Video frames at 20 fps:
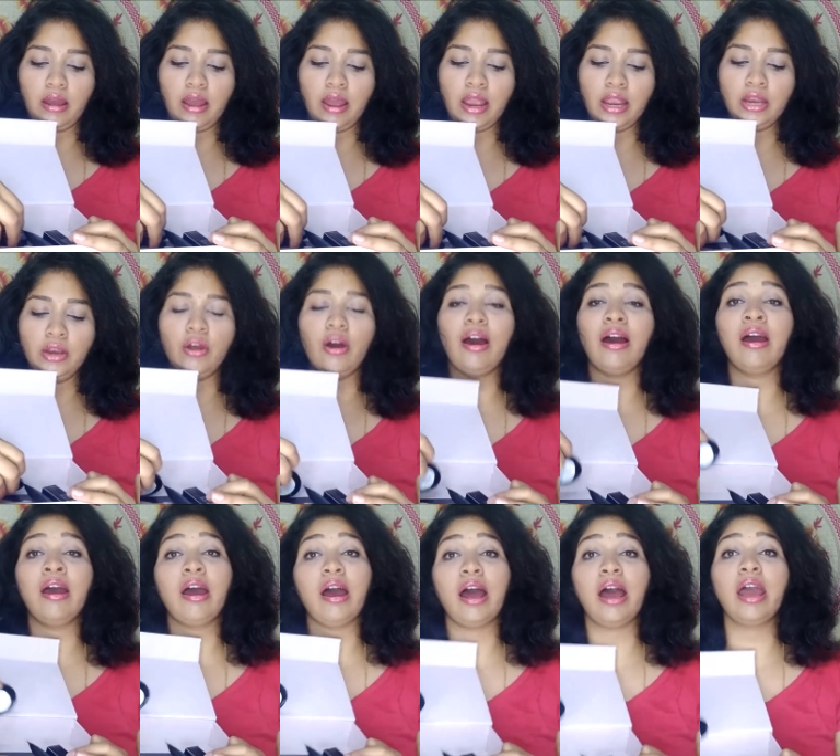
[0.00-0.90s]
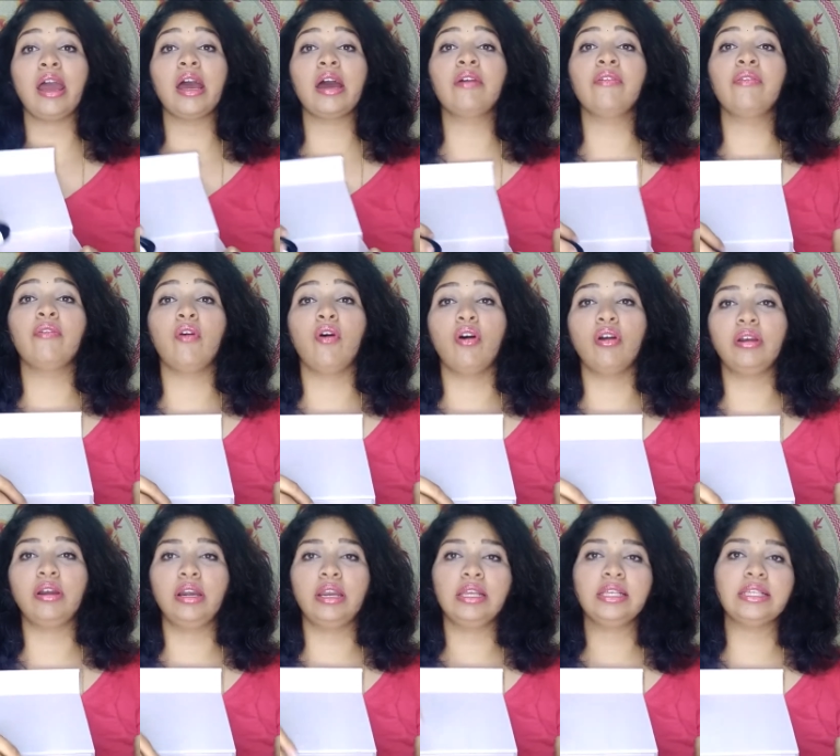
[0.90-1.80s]
I have
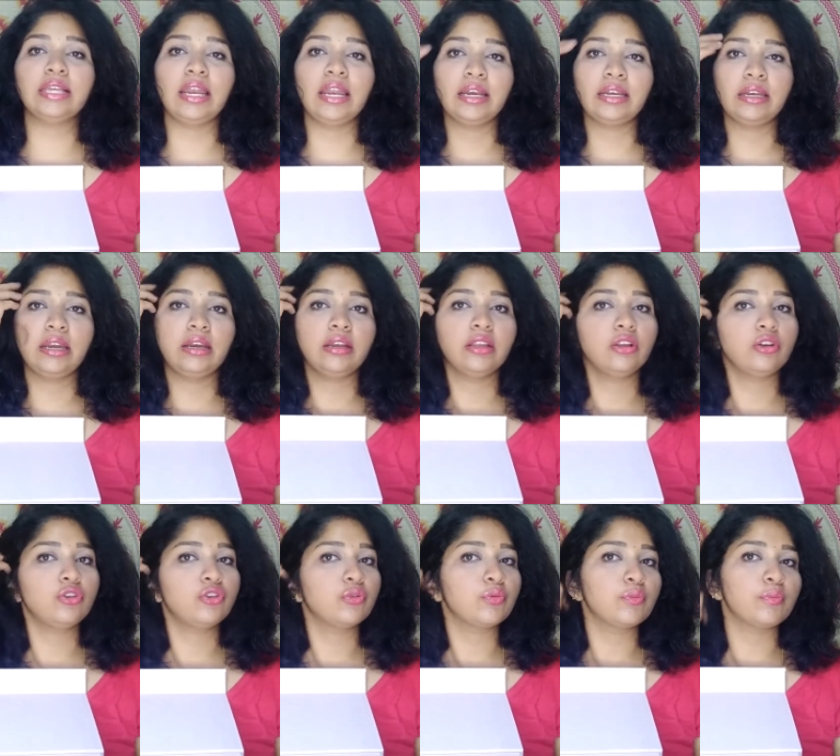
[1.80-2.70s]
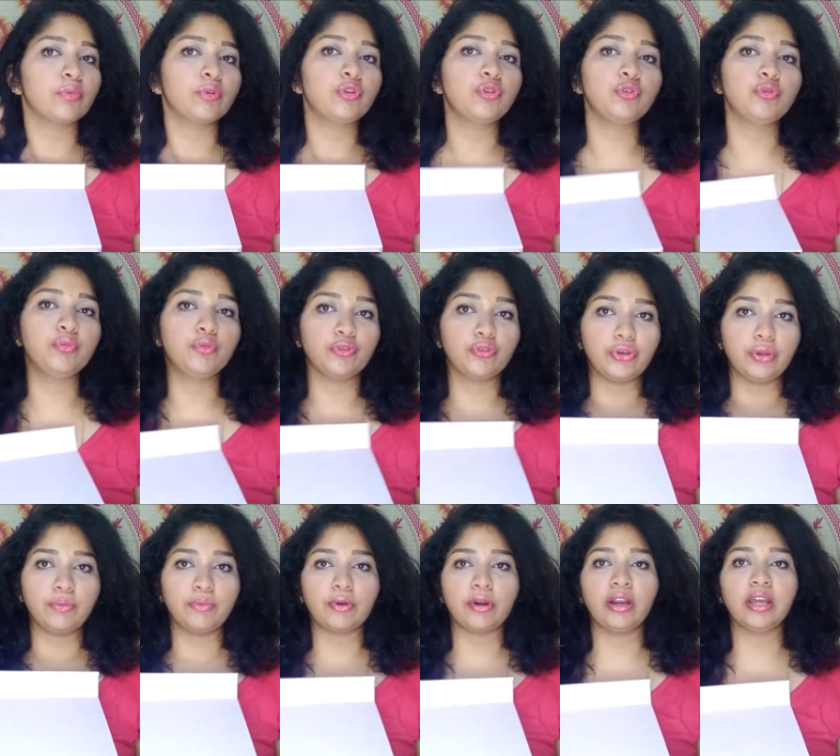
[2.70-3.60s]
already selected the 2
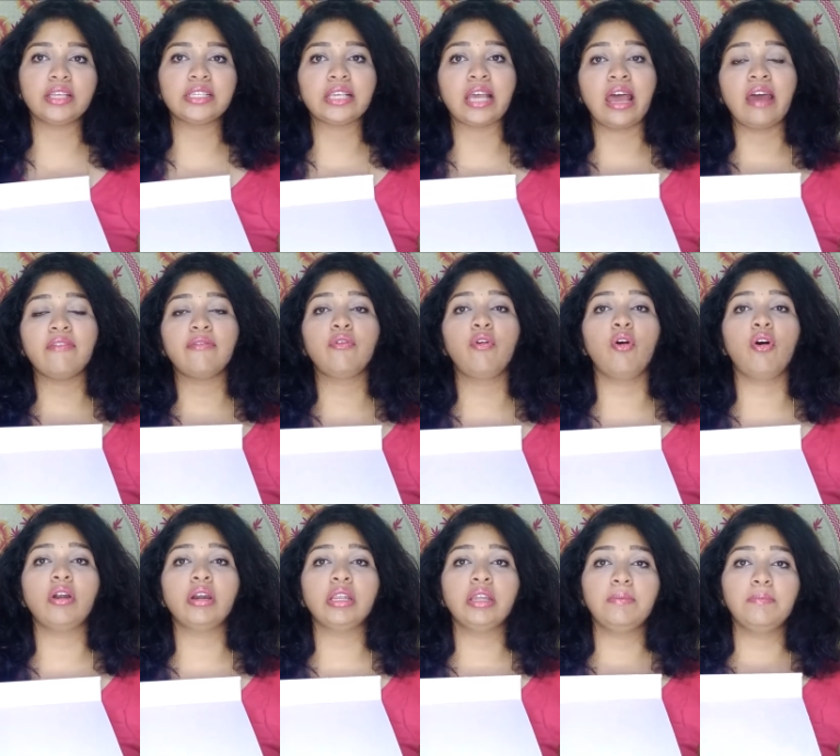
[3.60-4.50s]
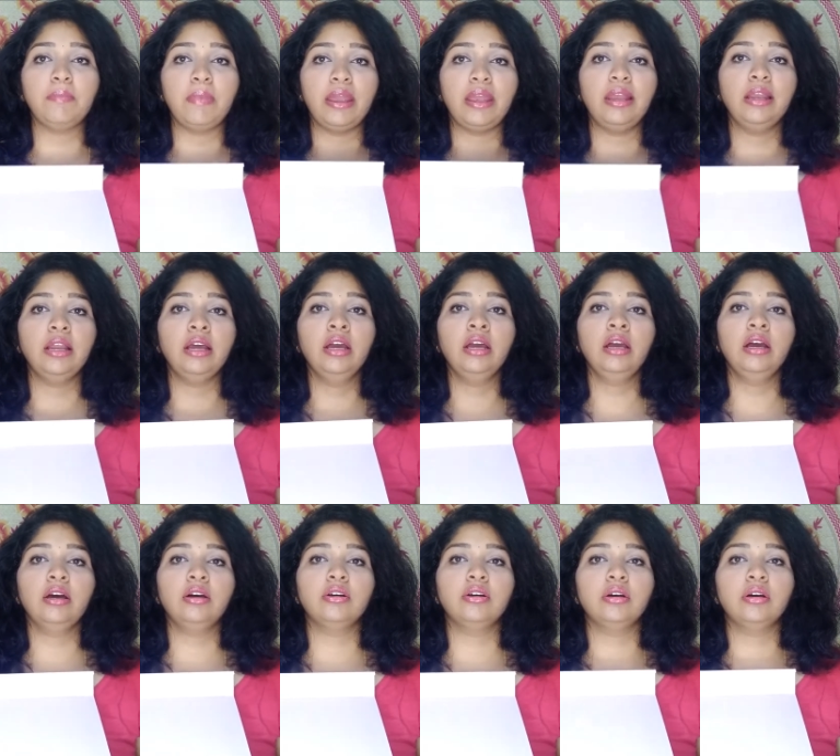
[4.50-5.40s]
beauty products. I have got the mail
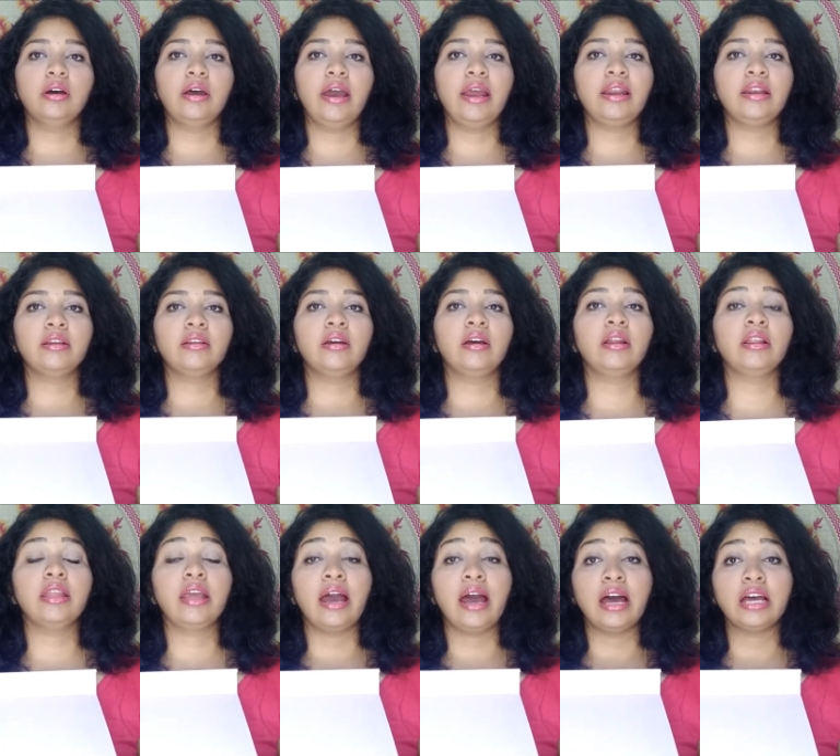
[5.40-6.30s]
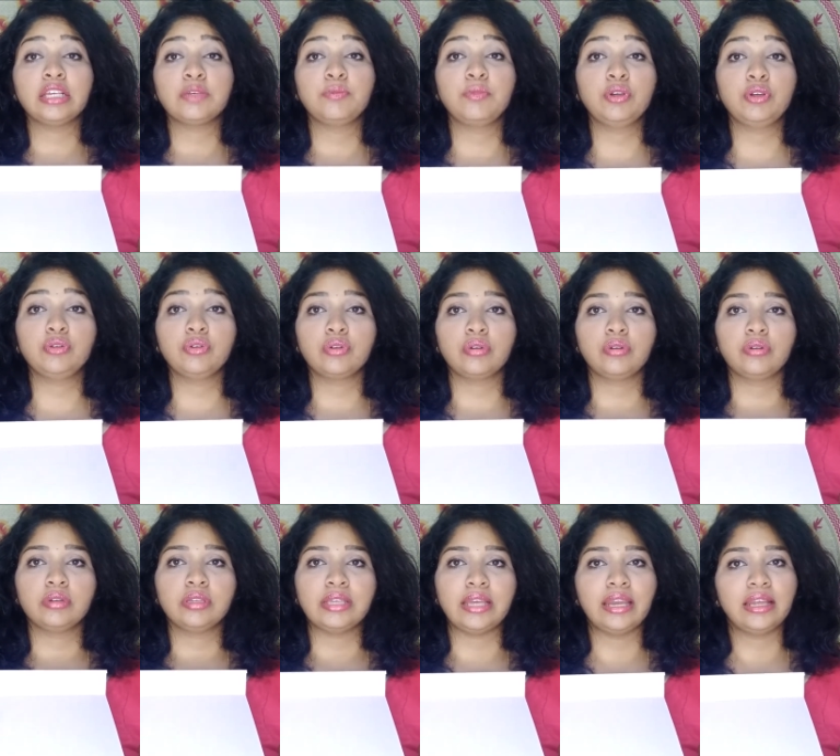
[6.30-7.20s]
and they asked me
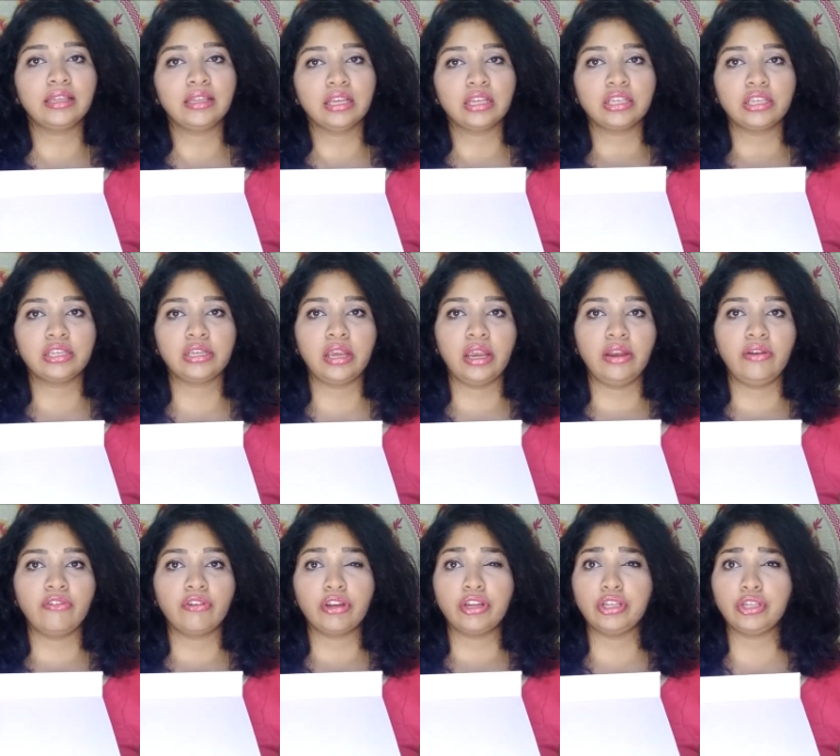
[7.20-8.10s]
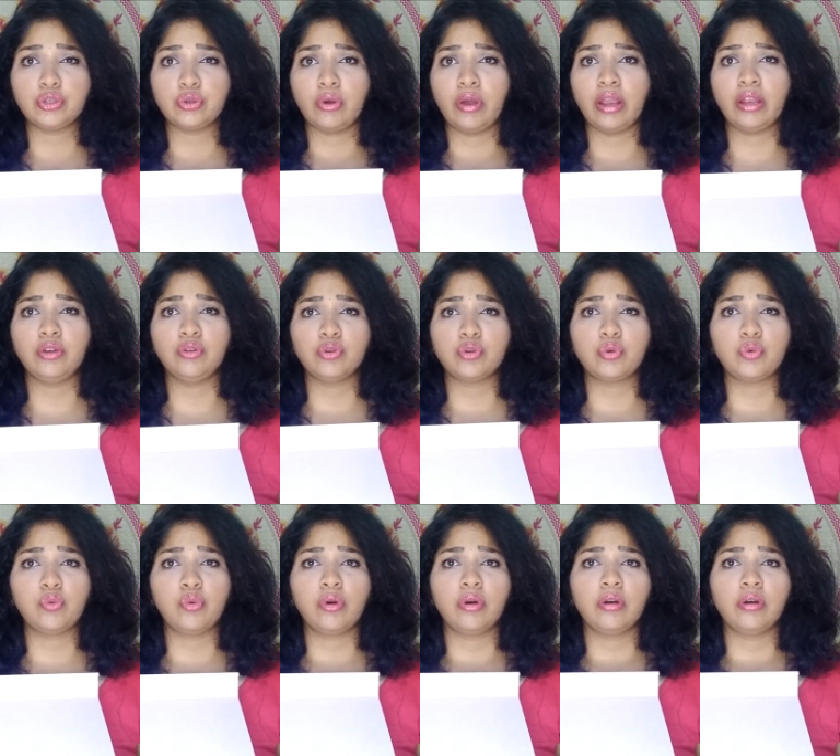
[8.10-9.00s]
to select the shade range, so I know
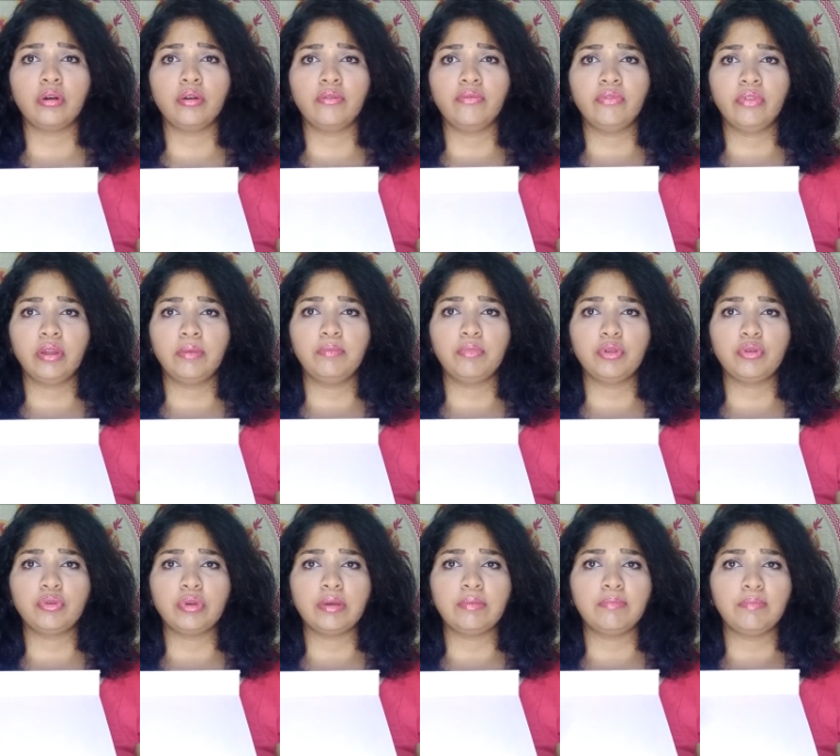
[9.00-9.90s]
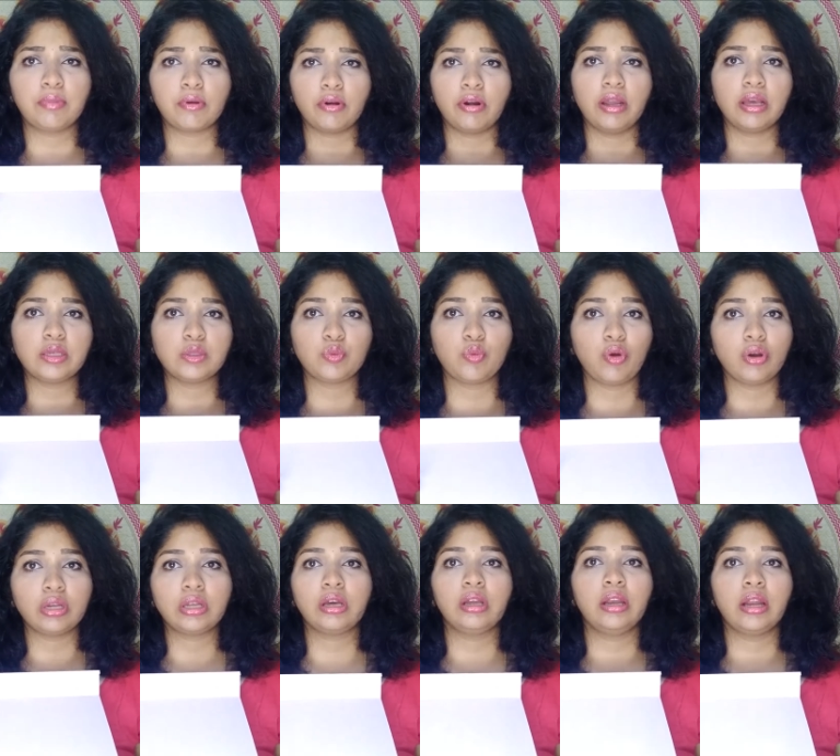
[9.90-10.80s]
2 of the beauty products
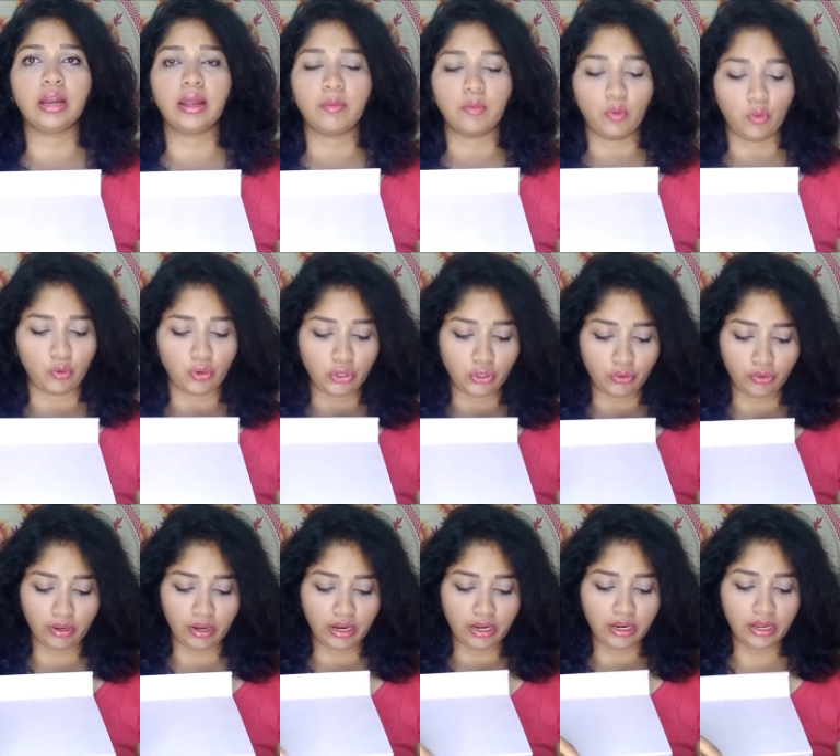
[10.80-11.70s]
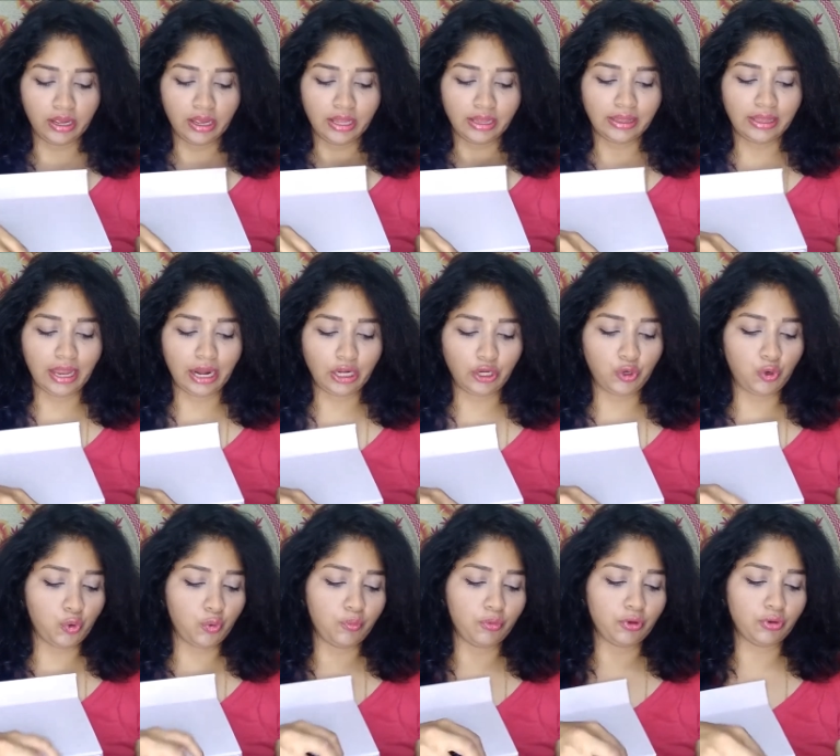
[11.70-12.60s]
what color I'm going to get. That
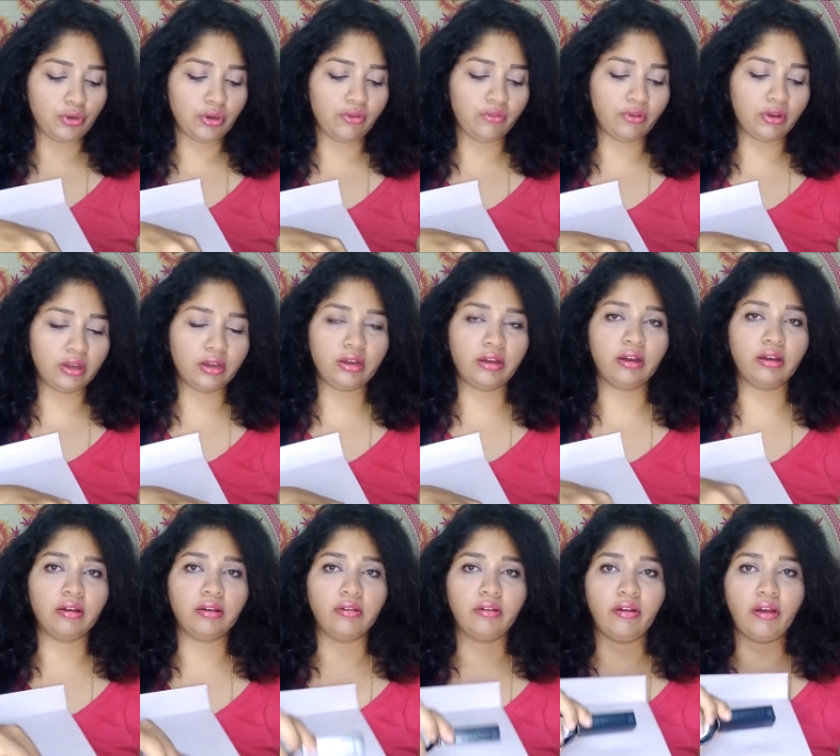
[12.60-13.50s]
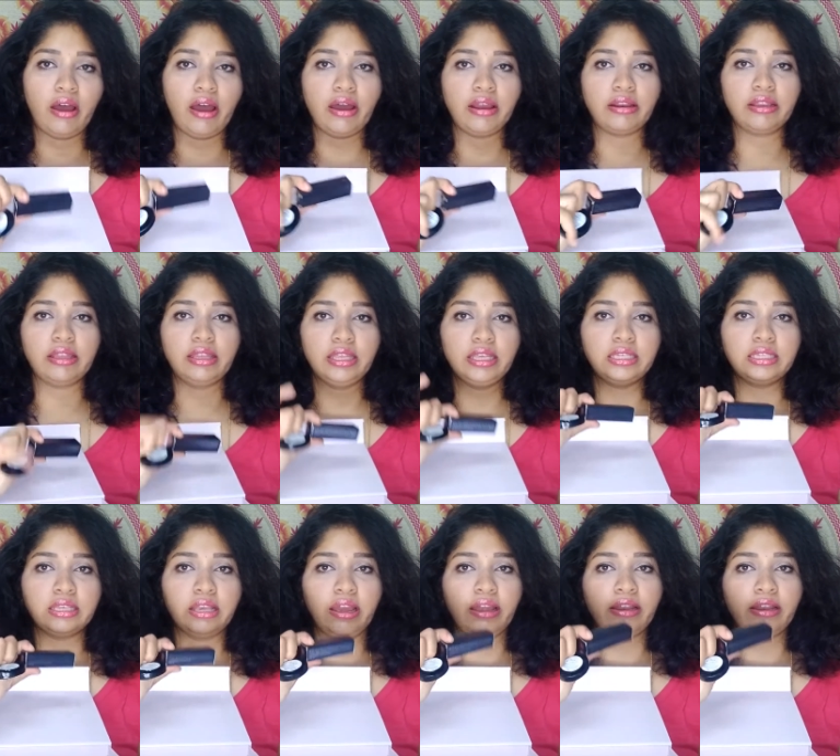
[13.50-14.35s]
2 beauty are this,